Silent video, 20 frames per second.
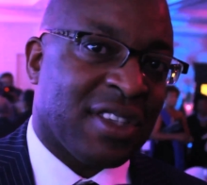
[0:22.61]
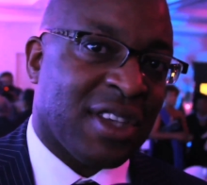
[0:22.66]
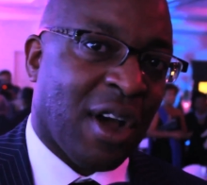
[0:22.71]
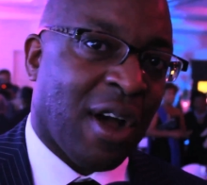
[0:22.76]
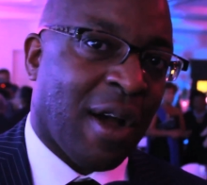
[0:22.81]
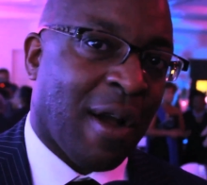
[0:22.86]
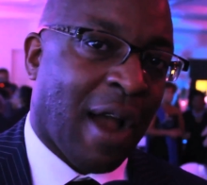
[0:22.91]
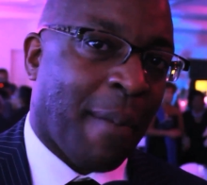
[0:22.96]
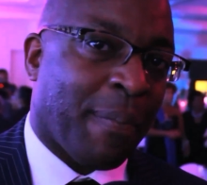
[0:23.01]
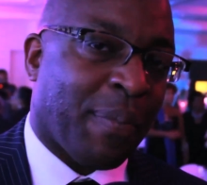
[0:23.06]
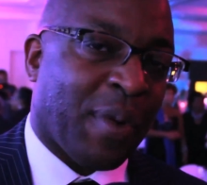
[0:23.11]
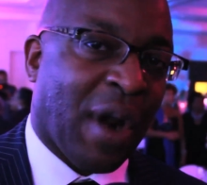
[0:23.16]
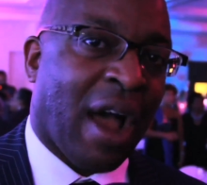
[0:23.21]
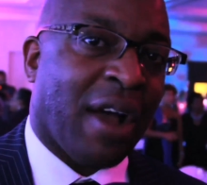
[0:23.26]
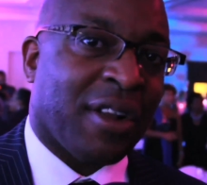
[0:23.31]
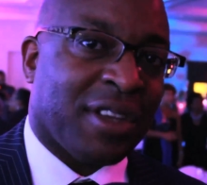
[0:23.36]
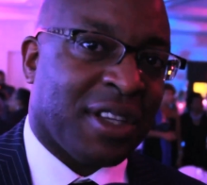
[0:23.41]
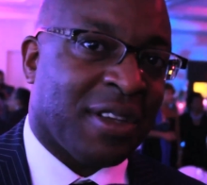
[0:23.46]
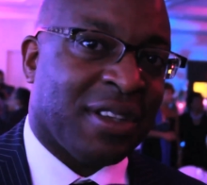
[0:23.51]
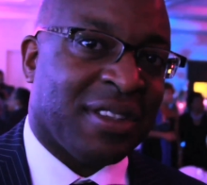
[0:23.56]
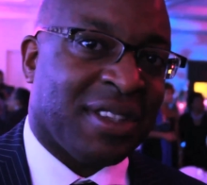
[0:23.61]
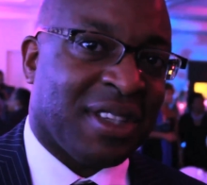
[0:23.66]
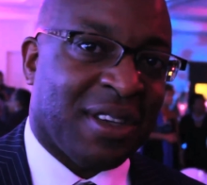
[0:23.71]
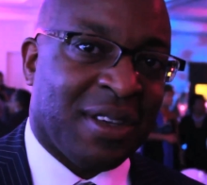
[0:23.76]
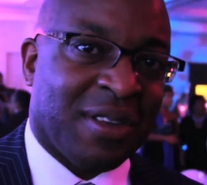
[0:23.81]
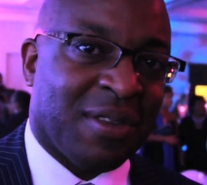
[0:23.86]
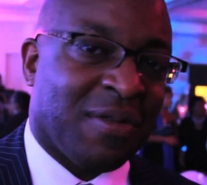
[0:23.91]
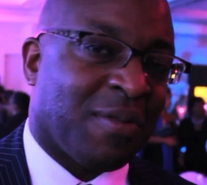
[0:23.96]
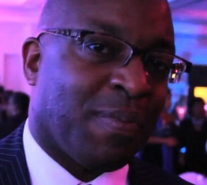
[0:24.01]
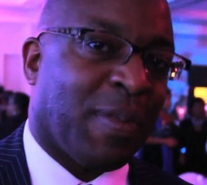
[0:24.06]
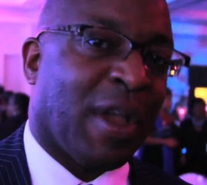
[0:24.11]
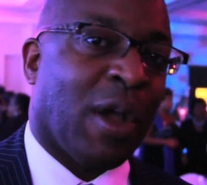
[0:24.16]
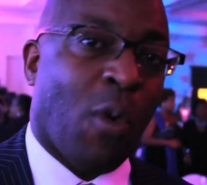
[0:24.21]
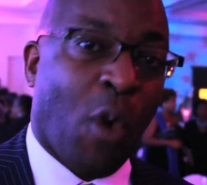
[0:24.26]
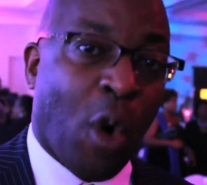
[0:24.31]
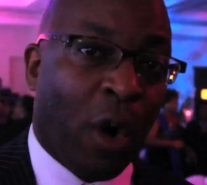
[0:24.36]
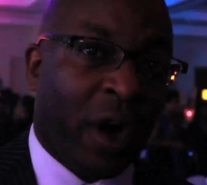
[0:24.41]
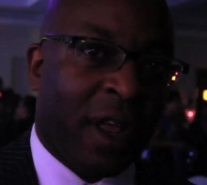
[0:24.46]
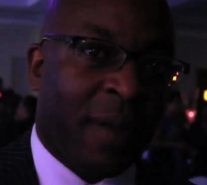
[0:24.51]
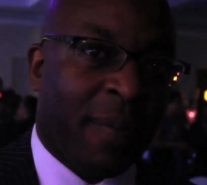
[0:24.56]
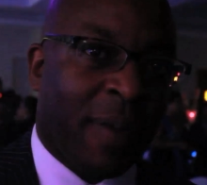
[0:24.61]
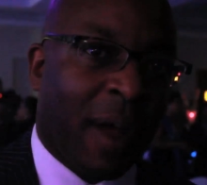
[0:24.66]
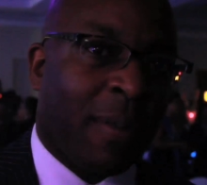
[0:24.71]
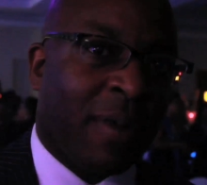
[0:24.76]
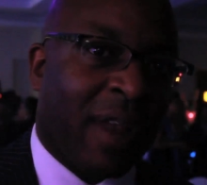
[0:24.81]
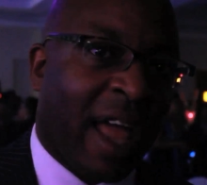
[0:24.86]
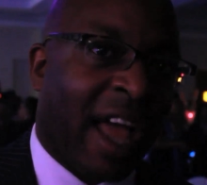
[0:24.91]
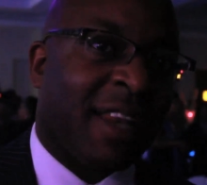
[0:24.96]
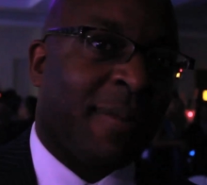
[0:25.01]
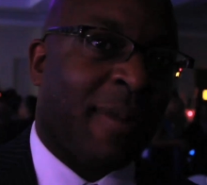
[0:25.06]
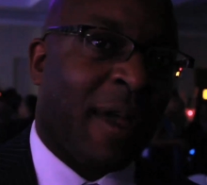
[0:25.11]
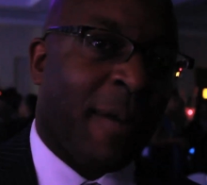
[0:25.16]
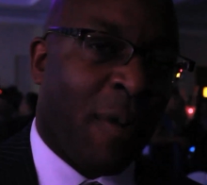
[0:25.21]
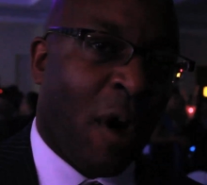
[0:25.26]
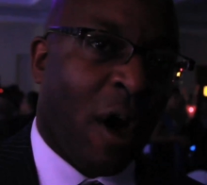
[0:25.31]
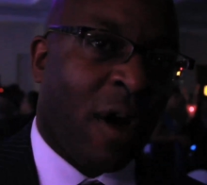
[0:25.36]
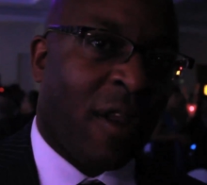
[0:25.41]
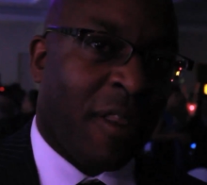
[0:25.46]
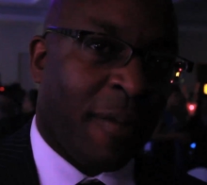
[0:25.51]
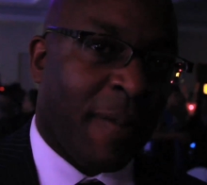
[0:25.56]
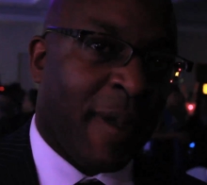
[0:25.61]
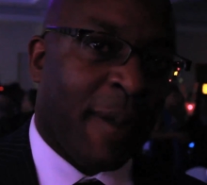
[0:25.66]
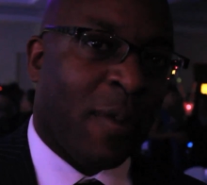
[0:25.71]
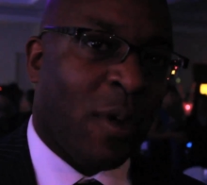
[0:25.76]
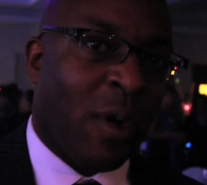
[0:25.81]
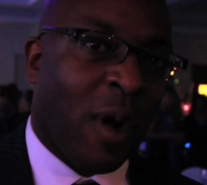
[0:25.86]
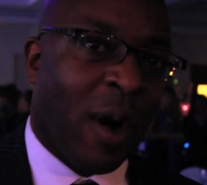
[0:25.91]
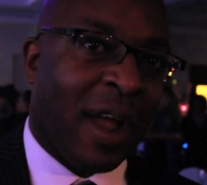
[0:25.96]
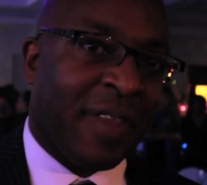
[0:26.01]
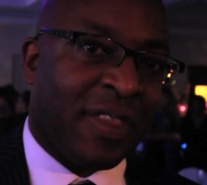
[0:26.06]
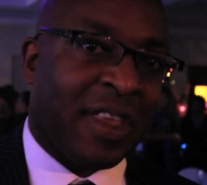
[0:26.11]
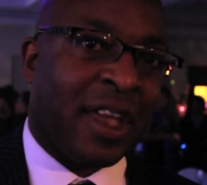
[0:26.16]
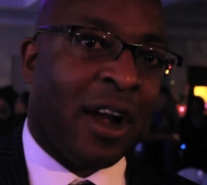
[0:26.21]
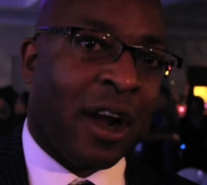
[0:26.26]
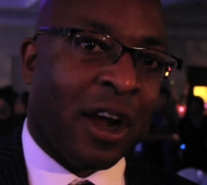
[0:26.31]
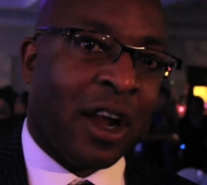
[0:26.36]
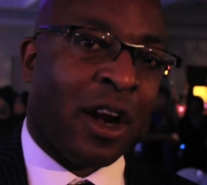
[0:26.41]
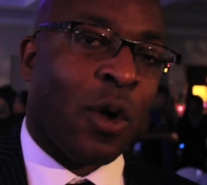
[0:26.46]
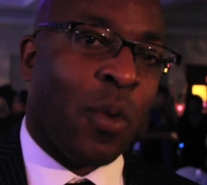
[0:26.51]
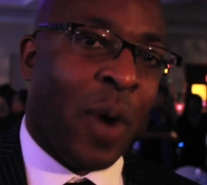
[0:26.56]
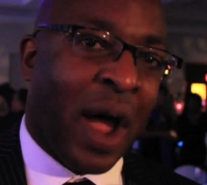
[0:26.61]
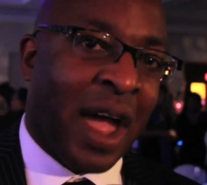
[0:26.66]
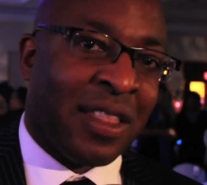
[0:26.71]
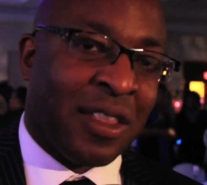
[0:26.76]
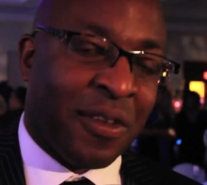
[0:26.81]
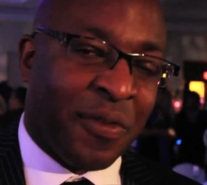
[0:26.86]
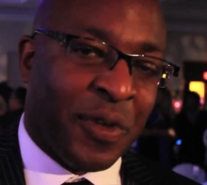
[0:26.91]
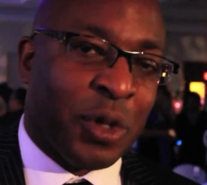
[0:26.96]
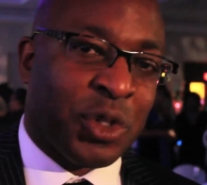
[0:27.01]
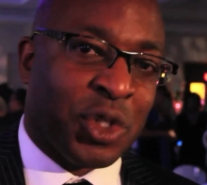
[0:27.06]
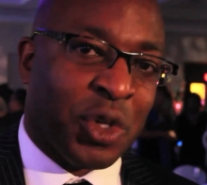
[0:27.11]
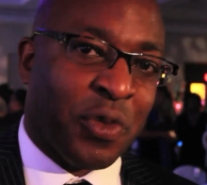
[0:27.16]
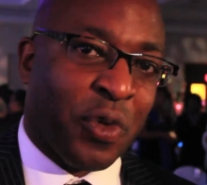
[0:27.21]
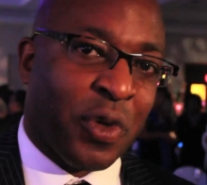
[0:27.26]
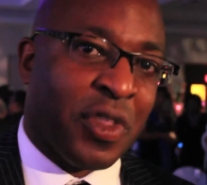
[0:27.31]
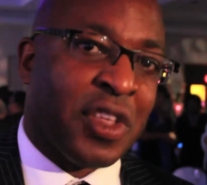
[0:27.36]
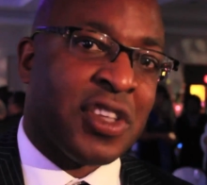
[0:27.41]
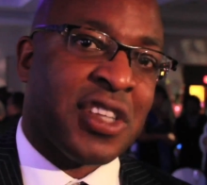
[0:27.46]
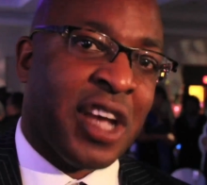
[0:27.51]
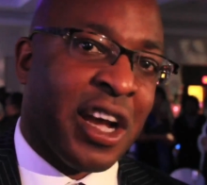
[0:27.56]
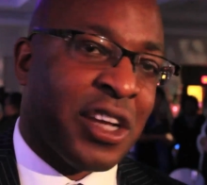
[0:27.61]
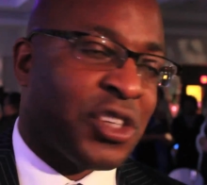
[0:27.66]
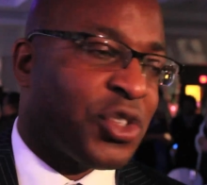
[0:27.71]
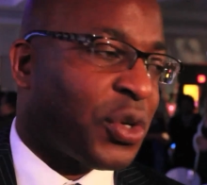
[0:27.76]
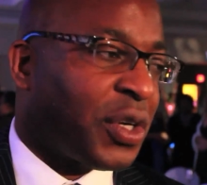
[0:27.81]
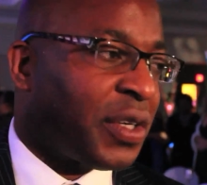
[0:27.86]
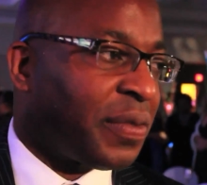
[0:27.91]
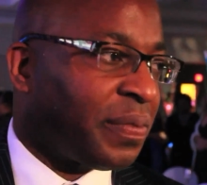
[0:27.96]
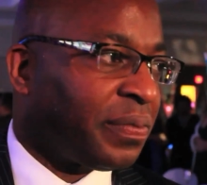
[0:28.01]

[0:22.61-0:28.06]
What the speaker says: So I'm proud to be awarded, but I'm glad to be a part of the people who I think are going to write the future for this country.